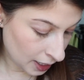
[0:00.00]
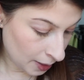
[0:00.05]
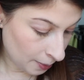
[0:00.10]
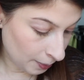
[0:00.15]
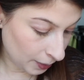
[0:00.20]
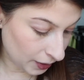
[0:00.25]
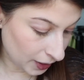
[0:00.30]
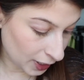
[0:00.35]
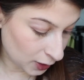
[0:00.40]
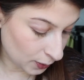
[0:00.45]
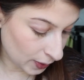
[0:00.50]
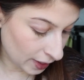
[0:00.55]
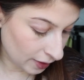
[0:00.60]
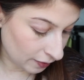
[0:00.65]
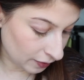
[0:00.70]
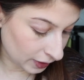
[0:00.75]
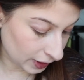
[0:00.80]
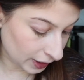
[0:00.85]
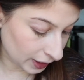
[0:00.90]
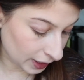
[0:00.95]
But that's why I
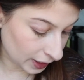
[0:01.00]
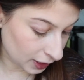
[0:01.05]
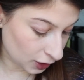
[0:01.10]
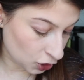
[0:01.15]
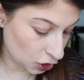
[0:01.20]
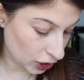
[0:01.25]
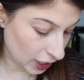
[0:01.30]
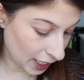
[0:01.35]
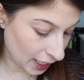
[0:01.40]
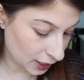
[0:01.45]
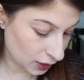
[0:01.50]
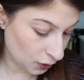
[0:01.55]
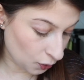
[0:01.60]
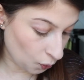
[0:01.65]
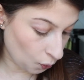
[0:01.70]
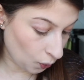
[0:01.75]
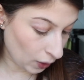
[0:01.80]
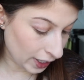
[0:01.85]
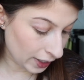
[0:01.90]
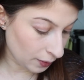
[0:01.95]
really like that she has the
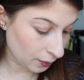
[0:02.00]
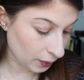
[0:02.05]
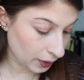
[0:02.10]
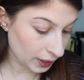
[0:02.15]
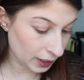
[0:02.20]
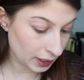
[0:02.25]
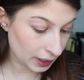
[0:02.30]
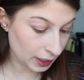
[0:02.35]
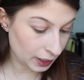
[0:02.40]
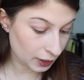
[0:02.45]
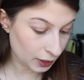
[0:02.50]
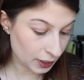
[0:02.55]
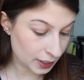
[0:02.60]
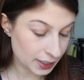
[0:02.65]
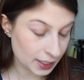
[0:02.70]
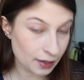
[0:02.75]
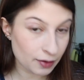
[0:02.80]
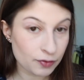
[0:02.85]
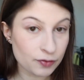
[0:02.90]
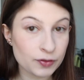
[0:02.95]
white one in here, because
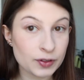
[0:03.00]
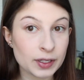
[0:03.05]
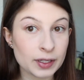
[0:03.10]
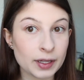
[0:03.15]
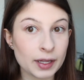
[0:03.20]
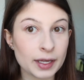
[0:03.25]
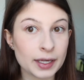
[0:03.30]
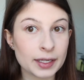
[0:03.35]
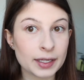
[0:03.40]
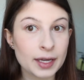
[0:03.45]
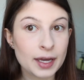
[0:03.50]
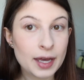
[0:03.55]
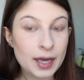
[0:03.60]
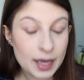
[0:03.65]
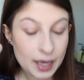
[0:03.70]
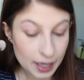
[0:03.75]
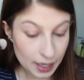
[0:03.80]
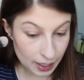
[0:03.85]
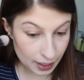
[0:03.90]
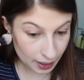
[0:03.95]
I feel like
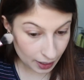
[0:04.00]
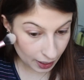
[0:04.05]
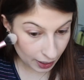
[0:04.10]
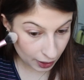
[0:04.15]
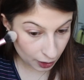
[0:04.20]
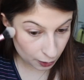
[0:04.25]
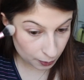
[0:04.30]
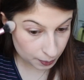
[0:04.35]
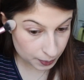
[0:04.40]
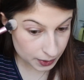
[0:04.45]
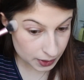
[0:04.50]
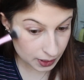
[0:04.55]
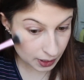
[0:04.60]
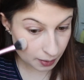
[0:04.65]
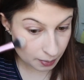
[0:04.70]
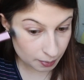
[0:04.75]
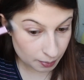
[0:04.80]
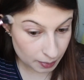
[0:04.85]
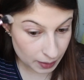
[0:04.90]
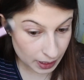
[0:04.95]
it helps
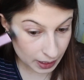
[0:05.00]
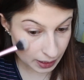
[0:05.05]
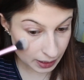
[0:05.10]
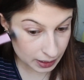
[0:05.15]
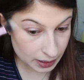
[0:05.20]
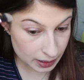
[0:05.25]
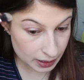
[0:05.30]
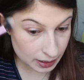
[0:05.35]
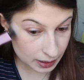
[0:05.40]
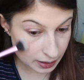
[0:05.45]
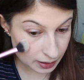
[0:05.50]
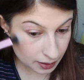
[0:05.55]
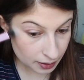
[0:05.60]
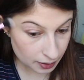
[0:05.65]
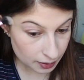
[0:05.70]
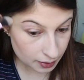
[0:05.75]
mix